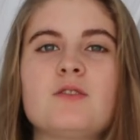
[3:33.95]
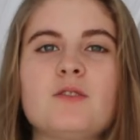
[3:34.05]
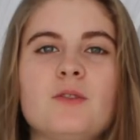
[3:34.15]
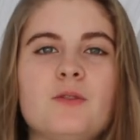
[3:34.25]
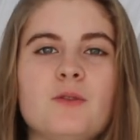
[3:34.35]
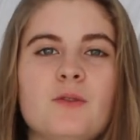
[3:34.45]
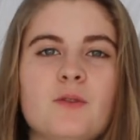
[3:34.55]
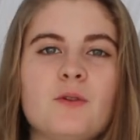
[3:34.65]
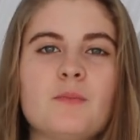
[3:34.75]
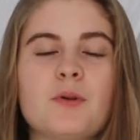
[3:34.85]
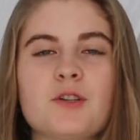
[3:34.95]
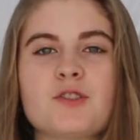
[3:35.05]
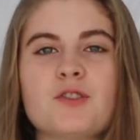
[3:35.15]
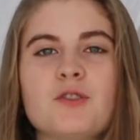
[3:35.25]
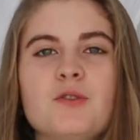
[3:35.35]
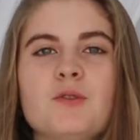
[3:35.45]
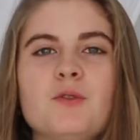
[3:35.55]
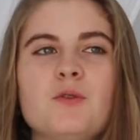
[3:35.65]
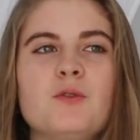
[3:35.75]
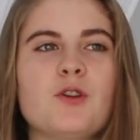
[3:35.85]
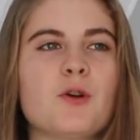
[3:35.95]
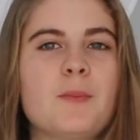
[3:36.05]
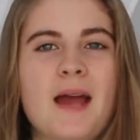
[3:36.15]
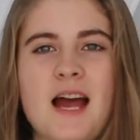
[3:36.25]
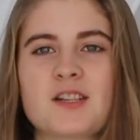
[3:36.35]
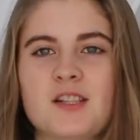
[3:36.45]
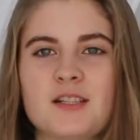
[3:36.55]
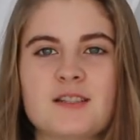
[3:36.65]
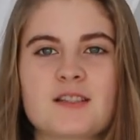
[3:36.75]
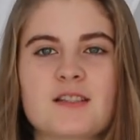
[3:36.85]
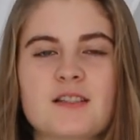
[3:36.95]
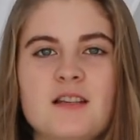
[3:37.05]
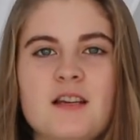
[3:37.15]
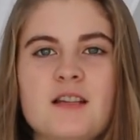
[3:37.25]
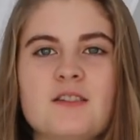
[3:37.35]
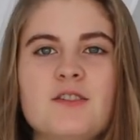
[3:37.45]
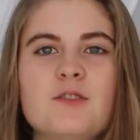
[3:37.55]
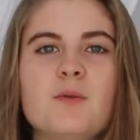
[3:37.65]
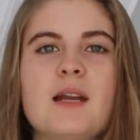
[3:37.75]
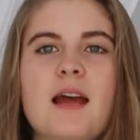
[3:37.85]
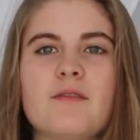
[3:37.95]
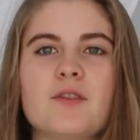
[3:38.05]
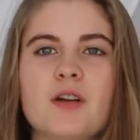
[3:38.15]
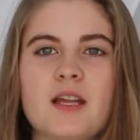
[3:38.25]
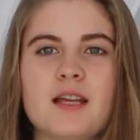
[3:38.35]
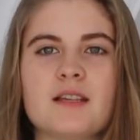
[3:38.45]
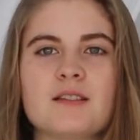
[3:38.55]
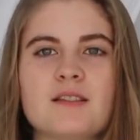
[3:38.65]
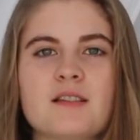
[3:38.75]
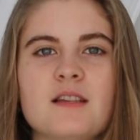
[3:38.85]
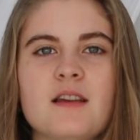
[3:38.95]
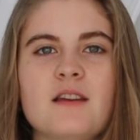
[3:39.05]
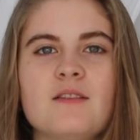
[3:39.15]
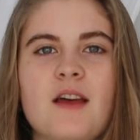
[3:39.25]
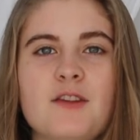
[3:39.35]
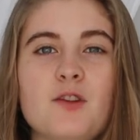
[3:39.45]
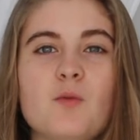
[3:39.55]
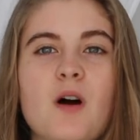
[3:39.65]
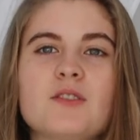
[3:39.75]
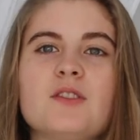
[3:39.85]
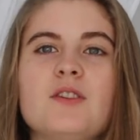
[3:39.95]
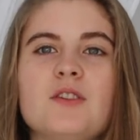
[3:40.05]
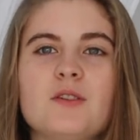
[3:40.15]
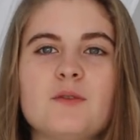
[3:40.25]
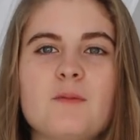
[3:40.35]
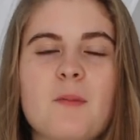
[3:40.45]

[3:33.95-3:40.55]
to pursue your passions, to do whatever it is that you want to do.